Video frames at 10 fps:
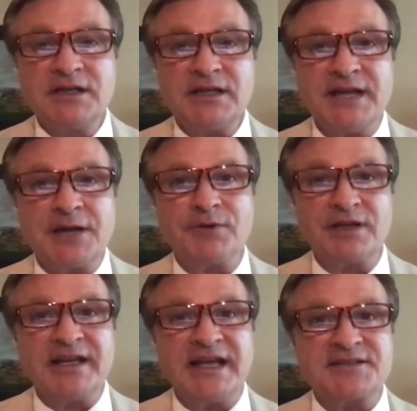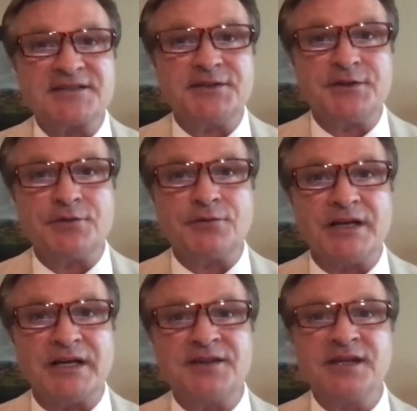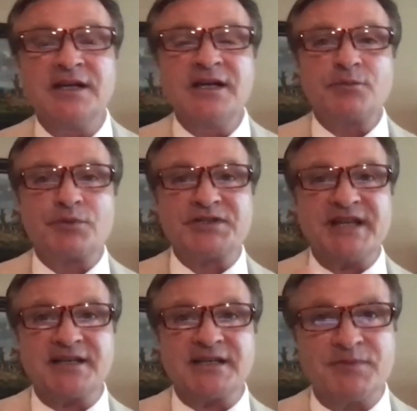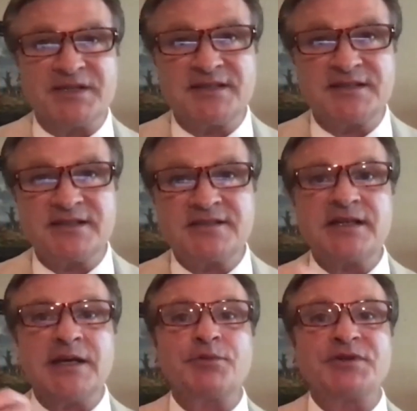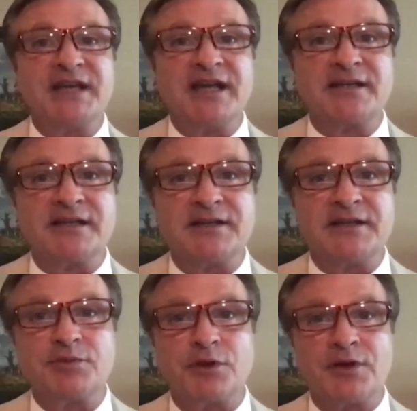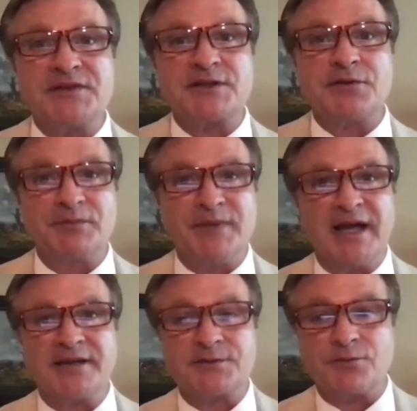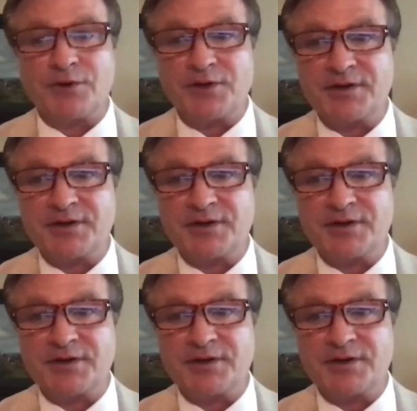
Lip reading: And that really has to do with protecting businesses and protecting the employees going back to work.